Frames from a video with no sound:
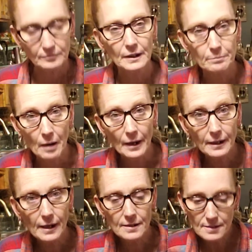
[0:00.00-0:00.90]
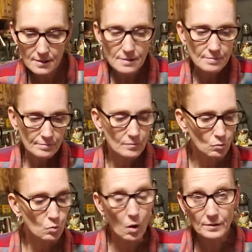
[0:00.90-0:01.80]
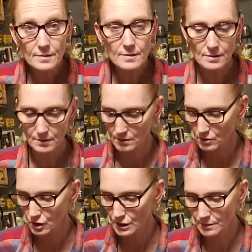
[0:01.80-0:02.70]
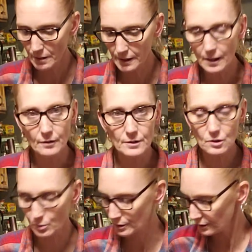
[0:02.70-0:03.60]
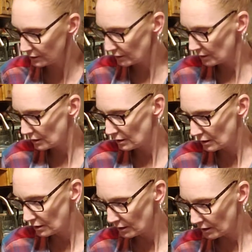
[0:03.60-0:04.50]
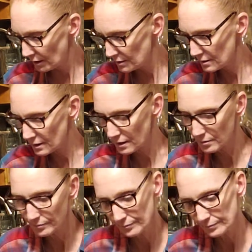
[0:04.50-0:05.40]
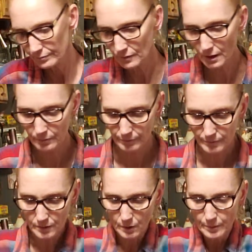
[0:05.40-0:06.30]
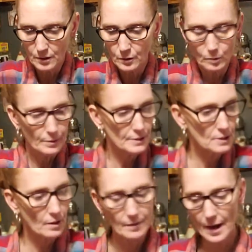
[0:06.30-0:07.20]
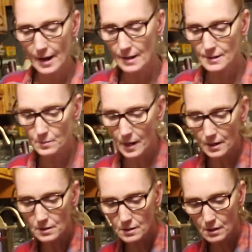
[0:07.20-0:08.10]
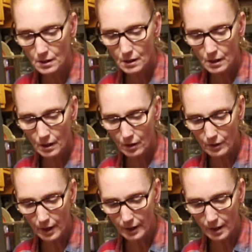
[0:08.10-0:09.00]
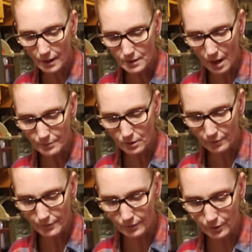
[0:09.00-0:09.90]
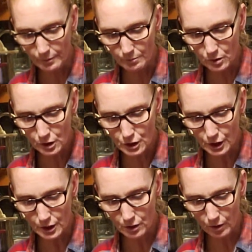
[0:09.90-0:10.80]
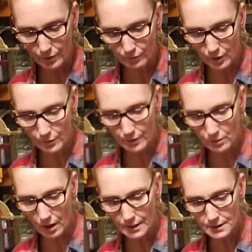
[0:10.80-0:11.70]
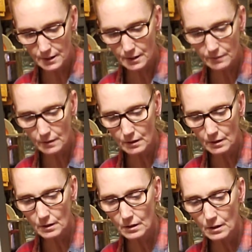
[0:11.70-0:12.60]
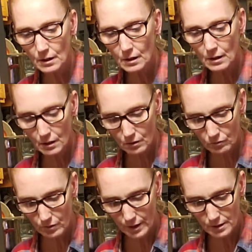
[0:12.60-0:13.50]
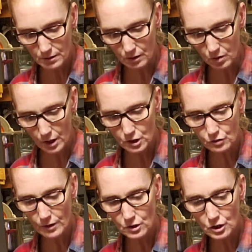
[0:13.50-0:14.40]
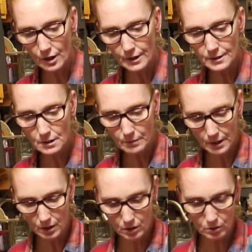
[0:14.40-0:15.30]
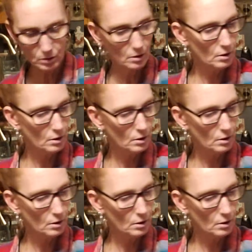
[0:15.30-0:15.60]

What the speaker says: In my case, once. She's my eldest daughter. And yeah, so I've been a little busy on that aspect. Okay, I topped it off with a little bit more dirt on the row that I did the large red cherry tomato.